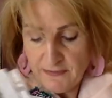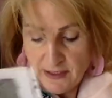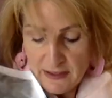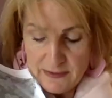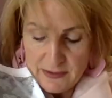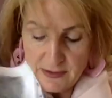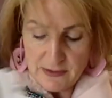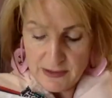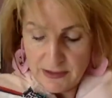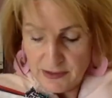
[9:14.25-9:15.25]
file. Sorry,
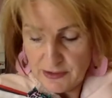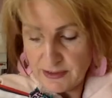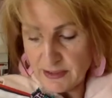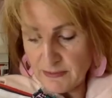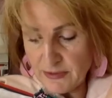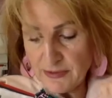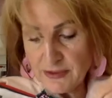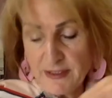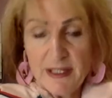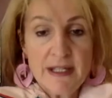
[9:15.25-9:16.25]
this has just come loose.